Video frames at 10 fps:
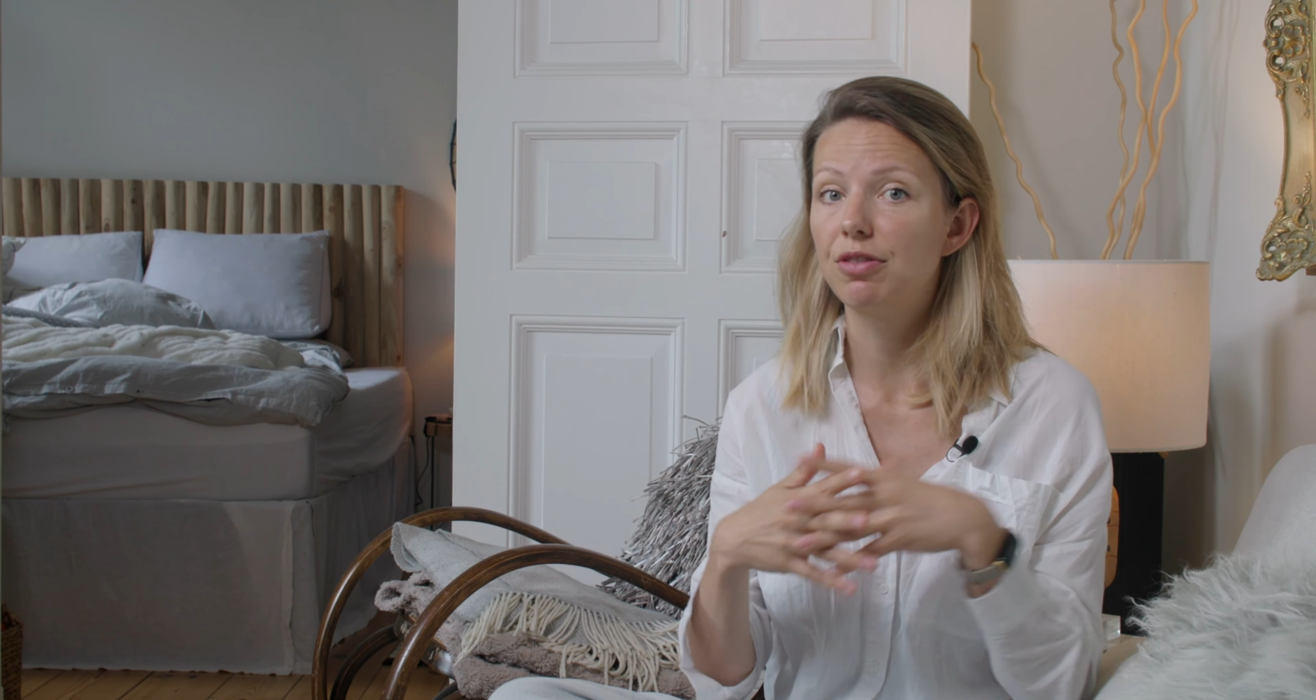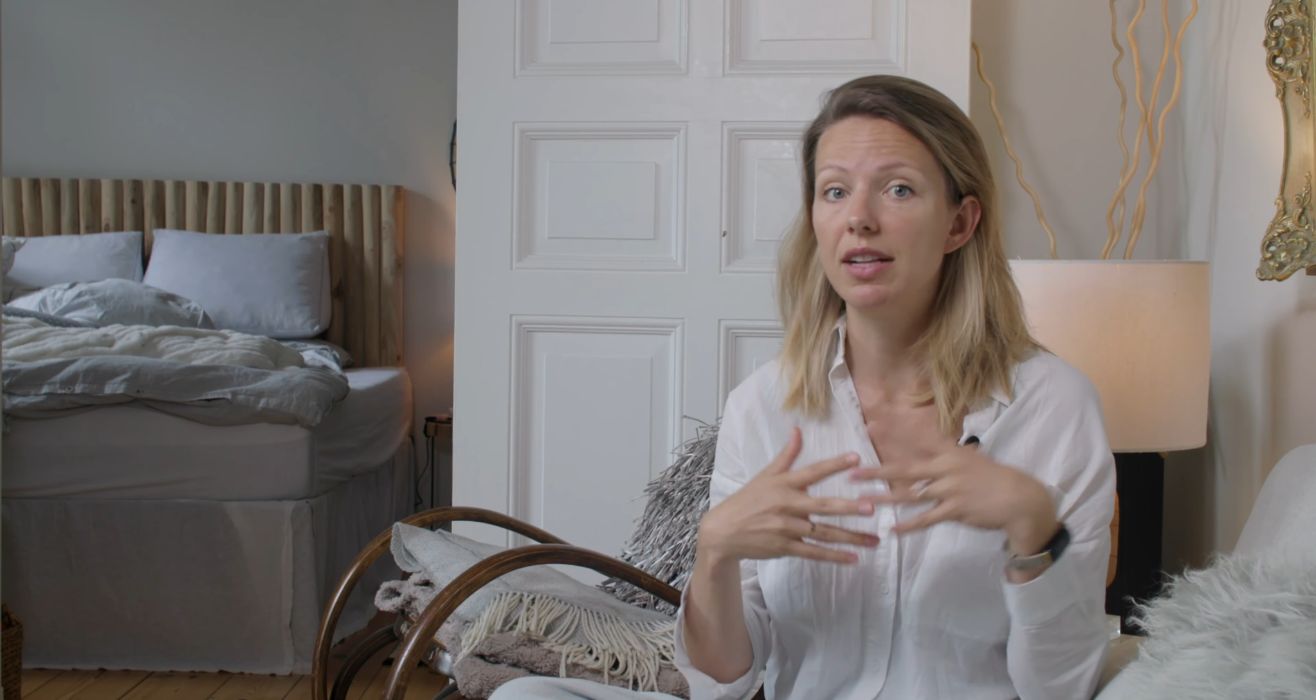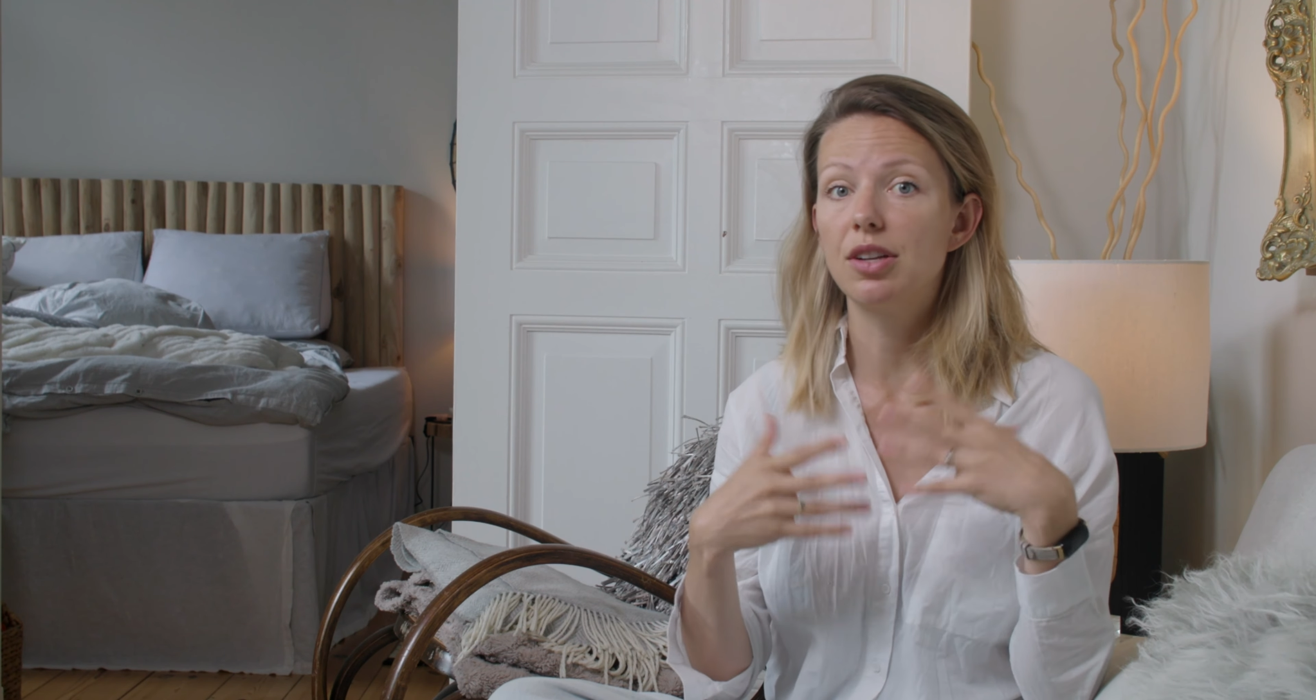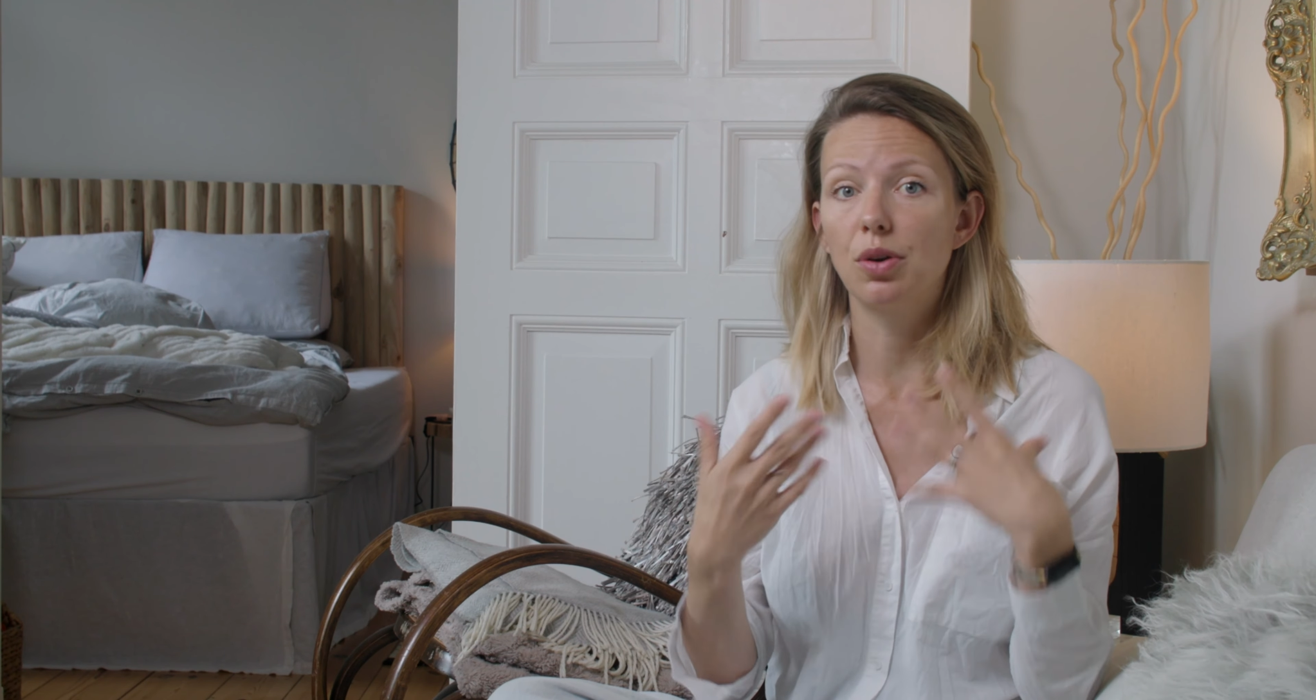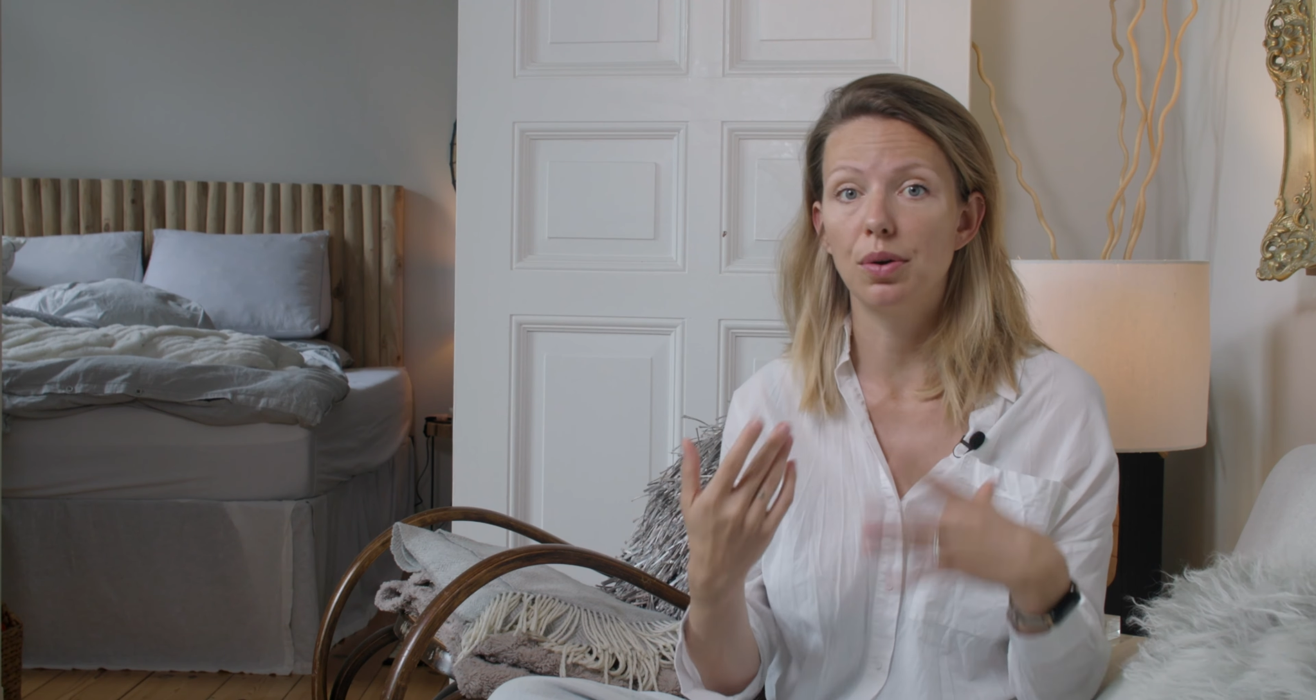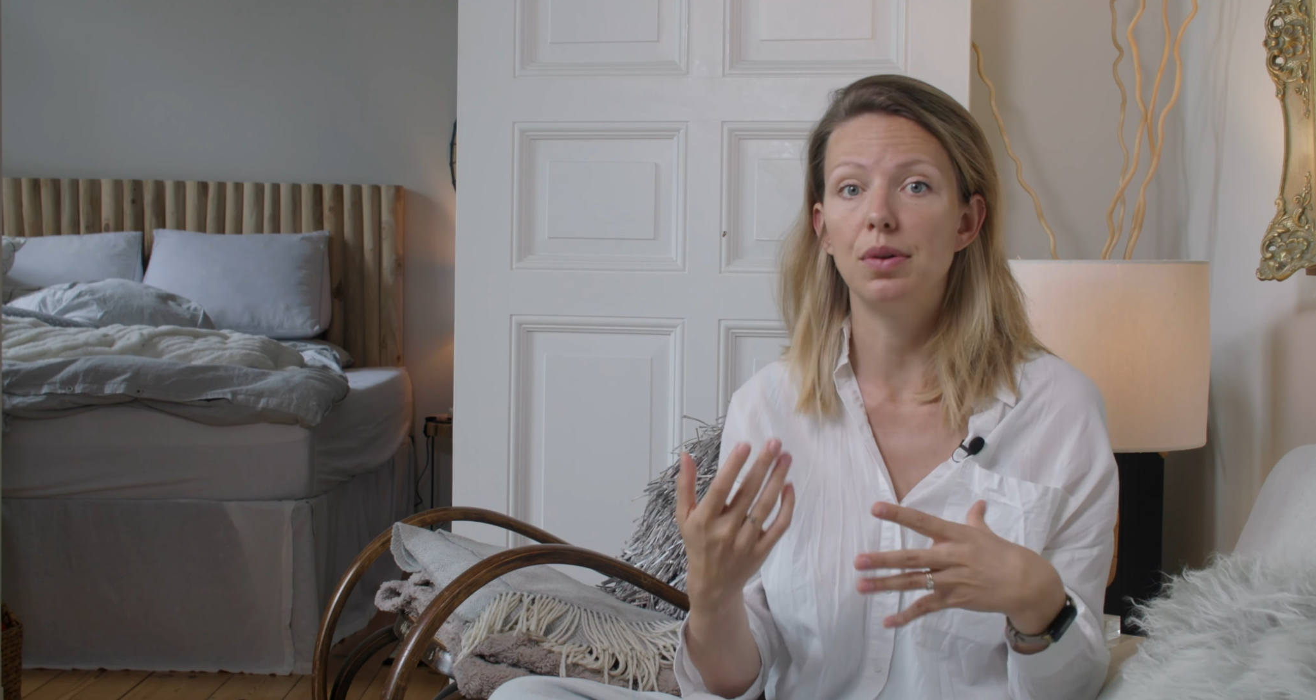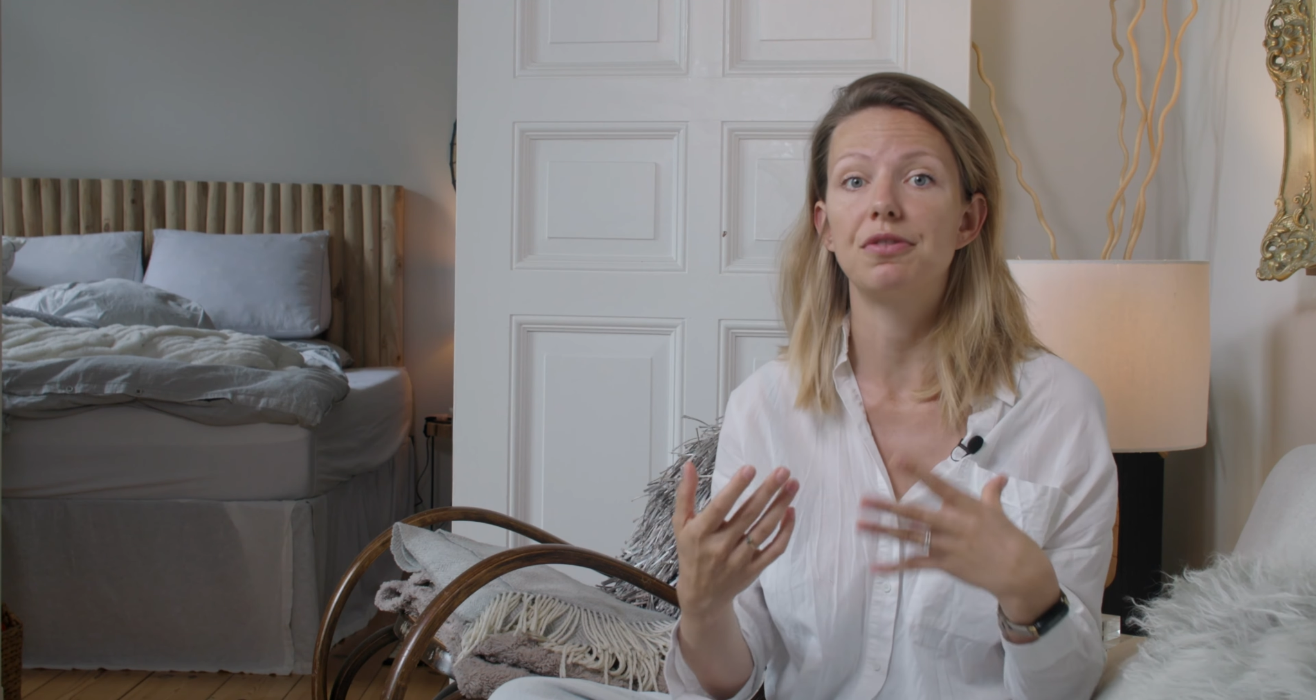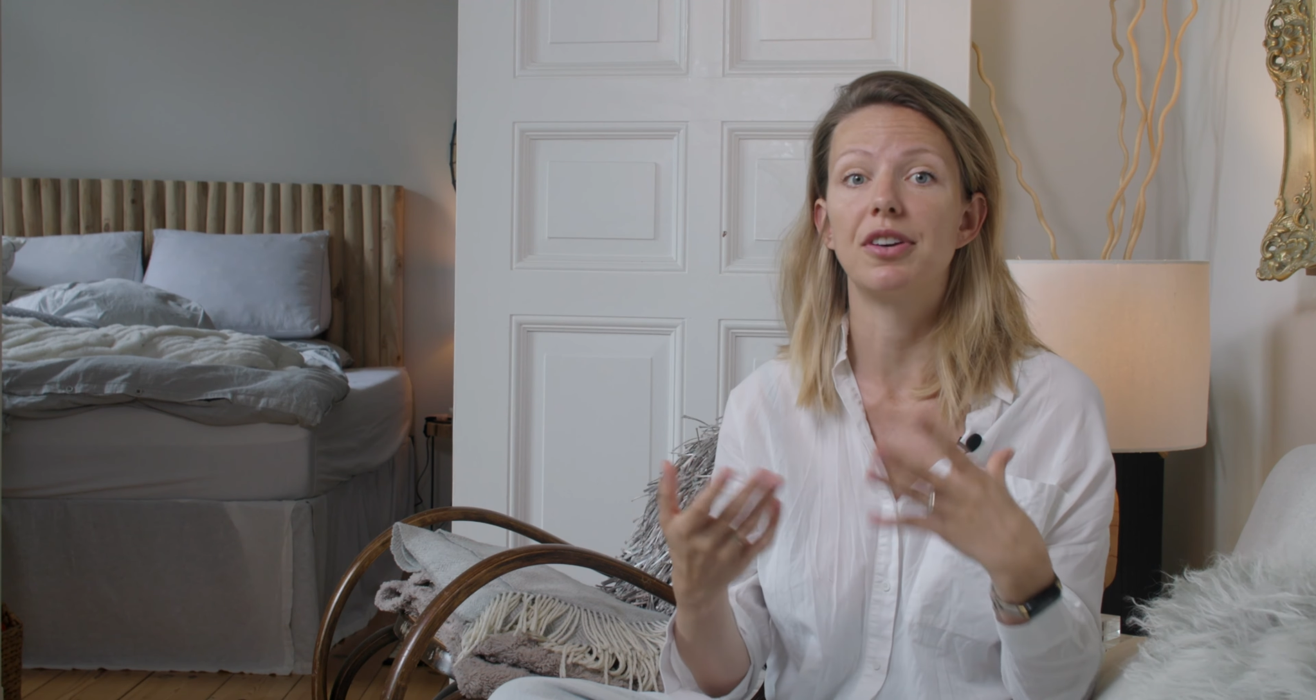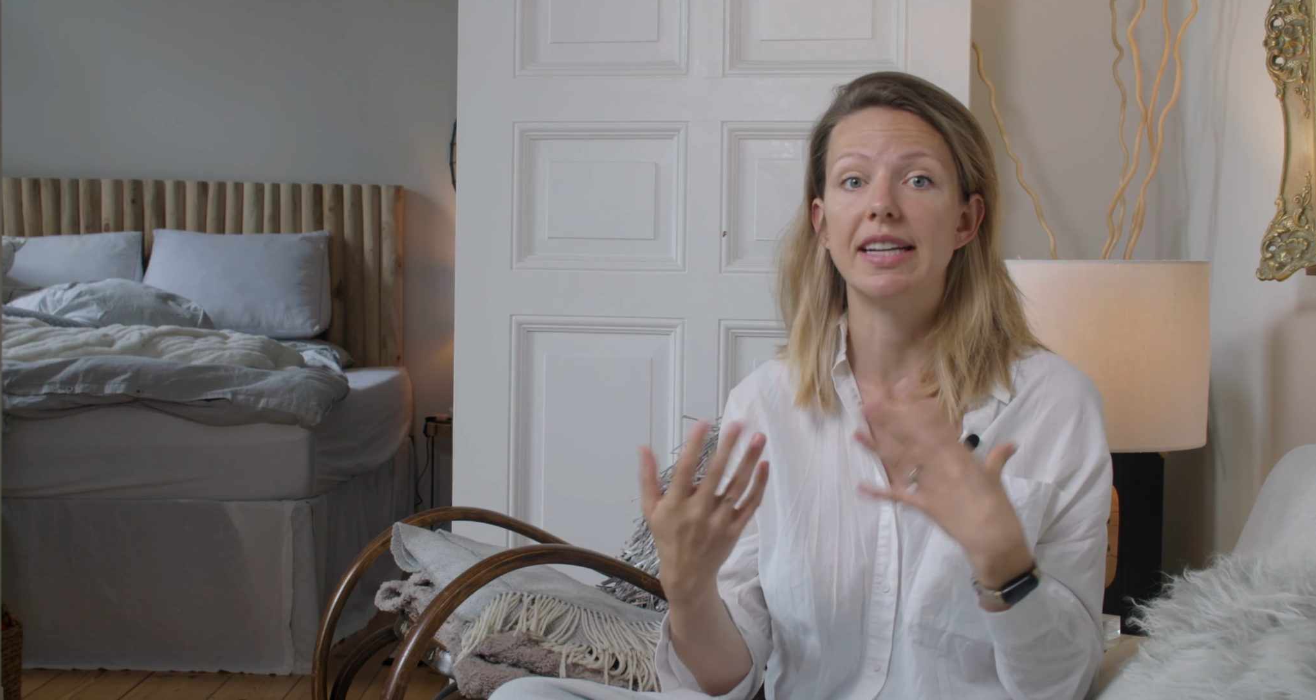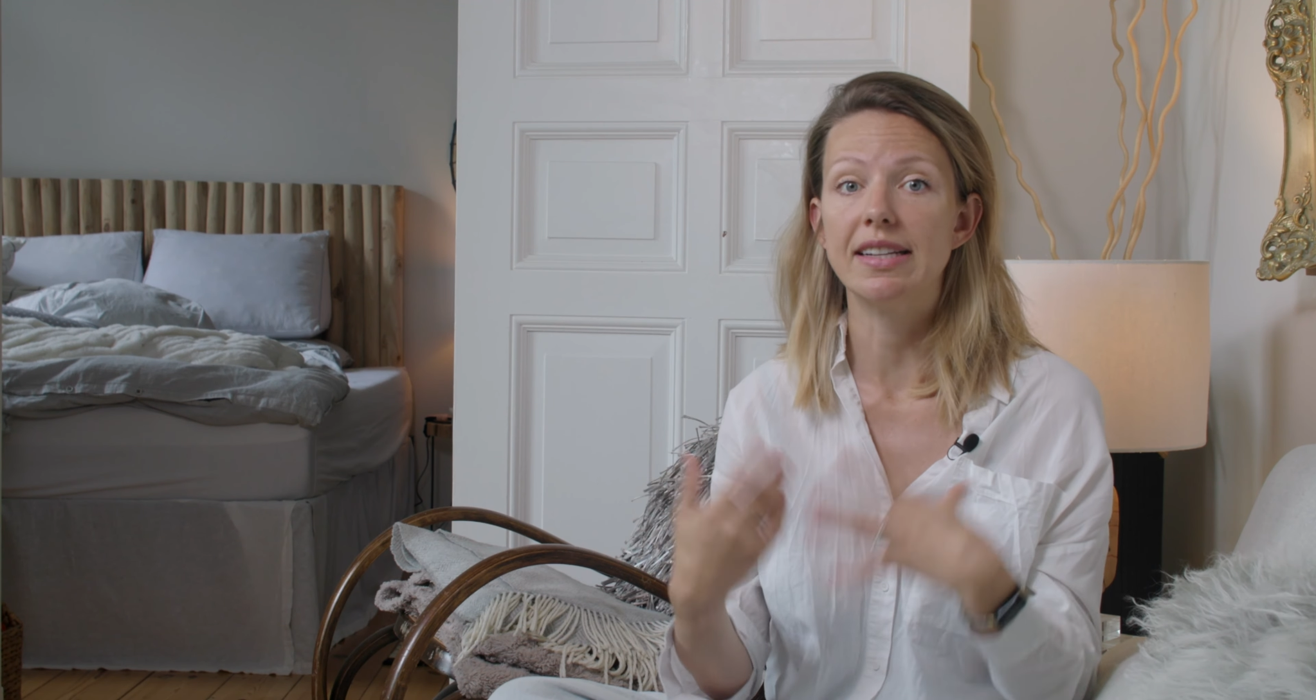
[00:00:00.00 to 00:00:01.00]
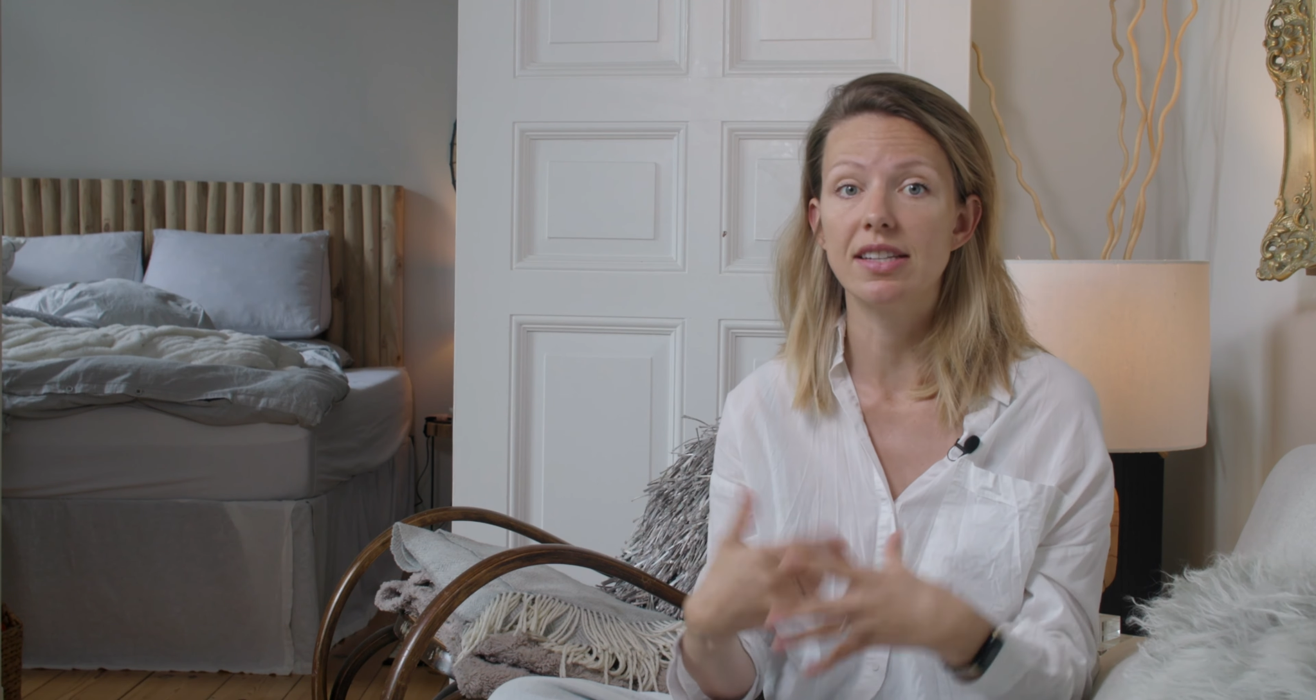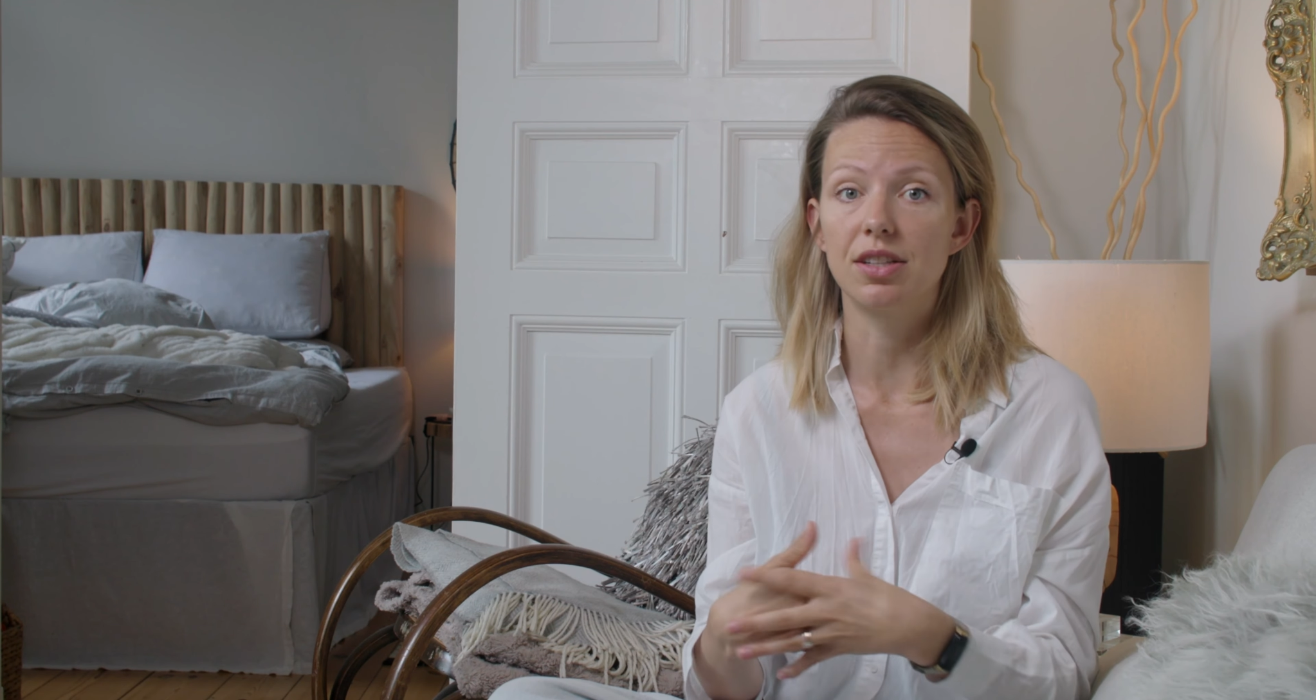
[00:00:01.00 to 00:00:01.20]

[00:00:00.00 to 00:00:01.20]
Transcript: really gold for hidden